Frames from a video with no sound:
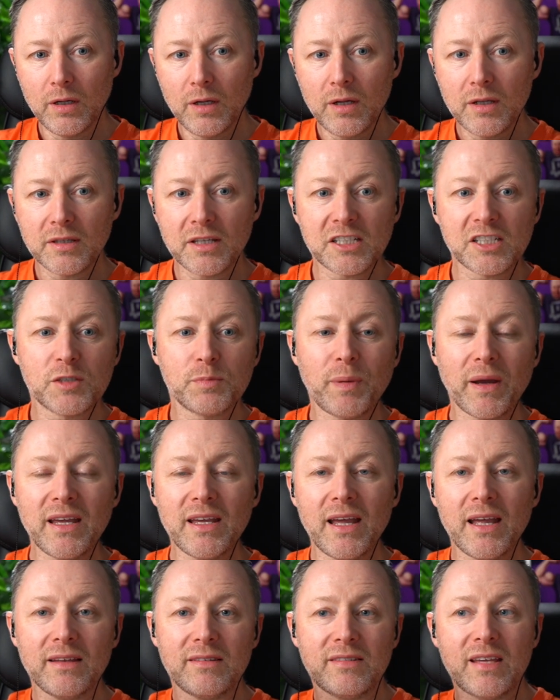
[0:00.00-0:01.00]
Despite
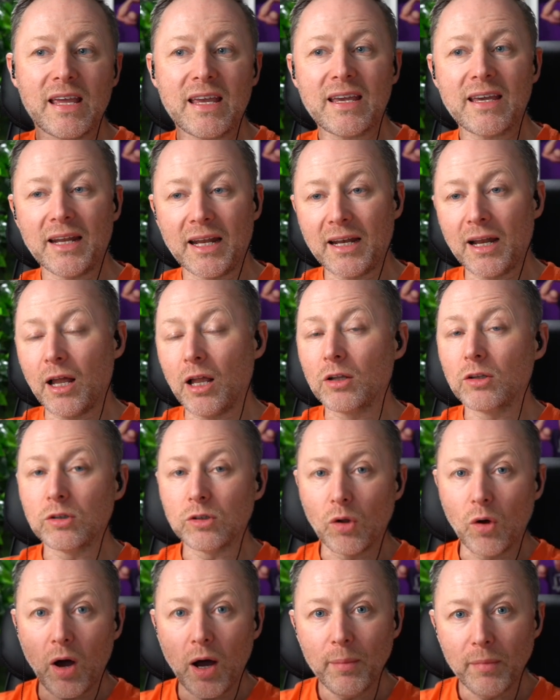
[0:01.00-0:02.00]
it taking in a
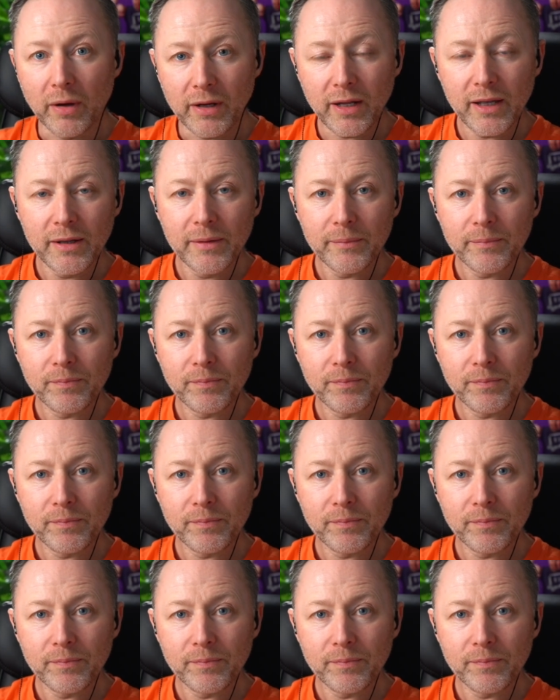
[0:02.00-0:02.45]
lot of money,